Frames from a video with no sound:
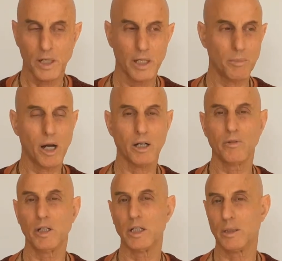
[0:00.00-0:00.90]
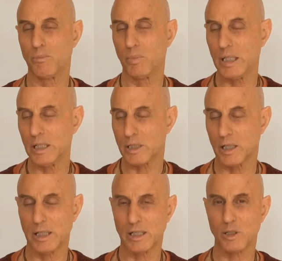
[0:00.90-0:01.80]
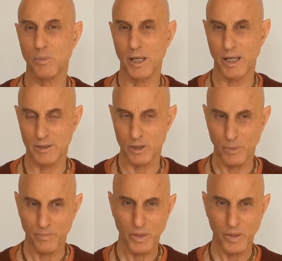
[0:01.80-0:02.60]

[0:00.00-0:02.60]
And the Bhagavad Gita explains